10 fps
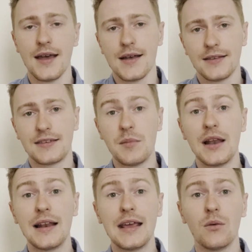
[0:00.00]

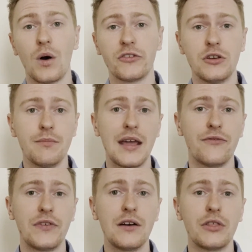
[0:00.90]
Similarly, whilst you may
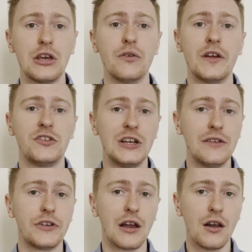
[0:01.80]
feel that you've
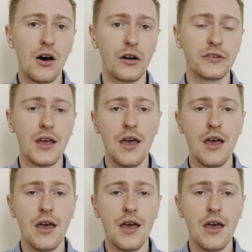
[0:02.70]
achieved a lot,